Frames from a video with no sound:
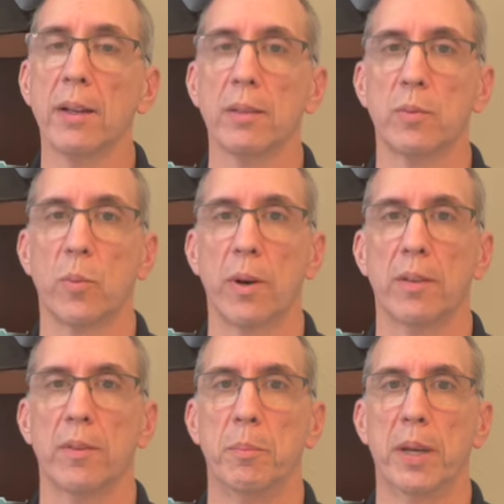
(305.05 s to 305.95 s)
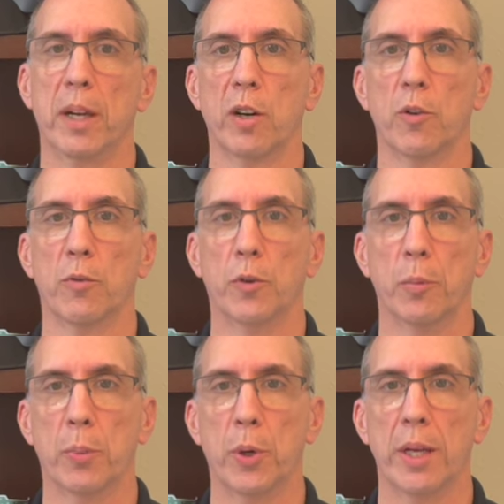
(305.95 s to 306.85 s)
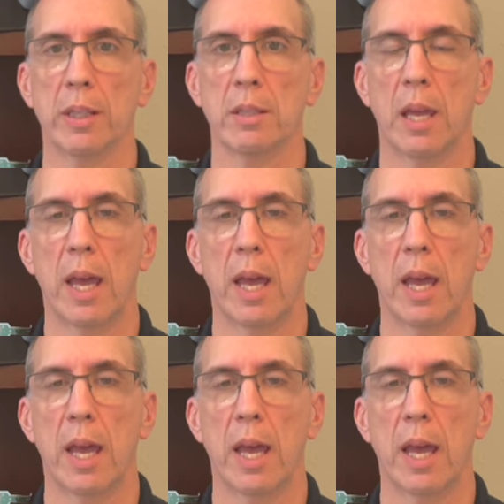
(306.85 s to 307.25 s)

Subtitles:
It's one of the bigger footprints.